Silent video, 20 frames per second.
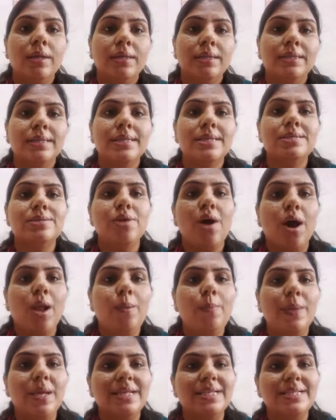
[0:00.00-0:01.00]
this all
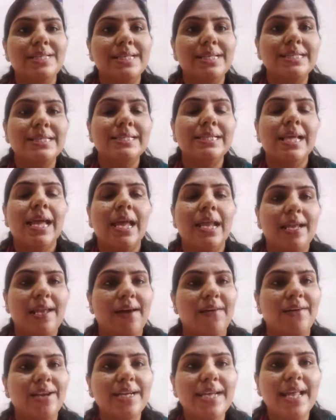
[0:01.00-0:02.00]
basins in
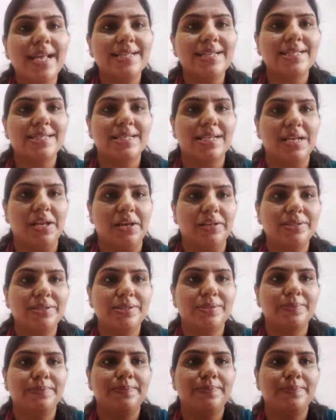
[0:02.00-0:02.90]
our next class.